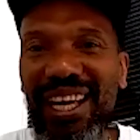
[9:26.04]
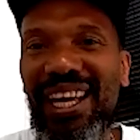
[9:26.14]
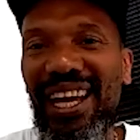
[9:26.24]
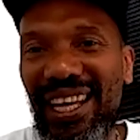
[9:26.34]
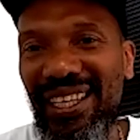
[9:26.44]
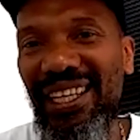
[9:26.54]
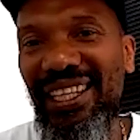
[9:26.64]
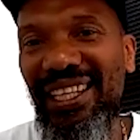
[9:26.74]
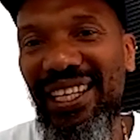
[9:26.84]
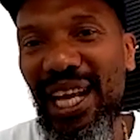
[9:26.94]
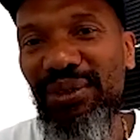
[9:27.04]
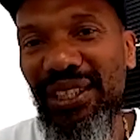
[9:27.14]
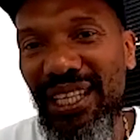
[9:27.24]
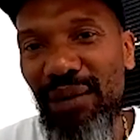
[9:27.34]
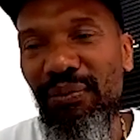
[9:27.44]
And then in
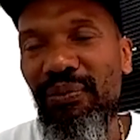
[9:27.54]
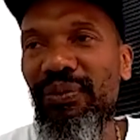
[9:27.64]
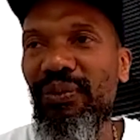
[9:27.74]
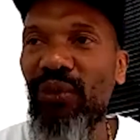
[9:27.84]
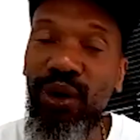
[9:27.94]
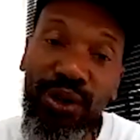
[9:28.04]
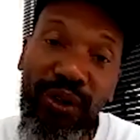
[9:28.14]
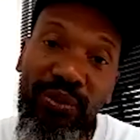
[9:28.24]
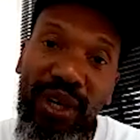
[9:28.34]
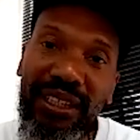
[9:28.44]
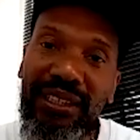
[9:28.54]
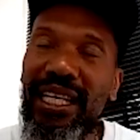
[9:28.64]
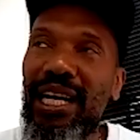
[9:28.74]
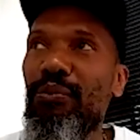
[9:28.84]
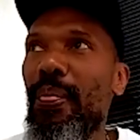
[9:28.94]
Amsterdam, but also in
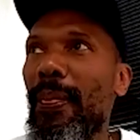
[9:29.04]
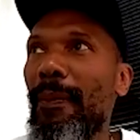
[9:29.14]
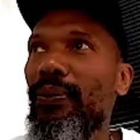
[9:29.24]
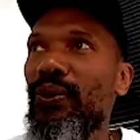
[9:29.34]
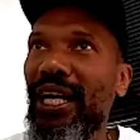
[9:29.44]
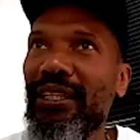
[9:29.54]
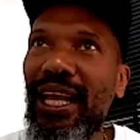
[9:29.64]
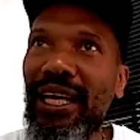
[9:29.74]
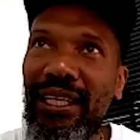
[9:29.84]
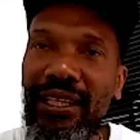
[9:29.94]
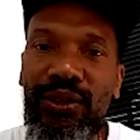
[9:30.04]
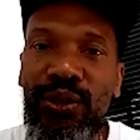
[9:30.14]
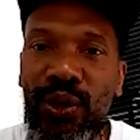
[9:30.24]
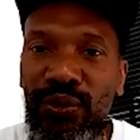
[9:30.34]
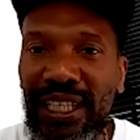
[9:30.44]
Rotterdam, you had like a lot of
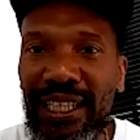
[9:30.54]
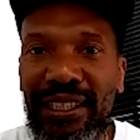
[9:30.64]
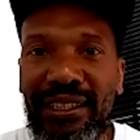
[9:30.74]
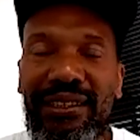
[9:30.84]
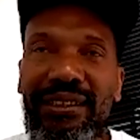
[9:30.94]
youth centers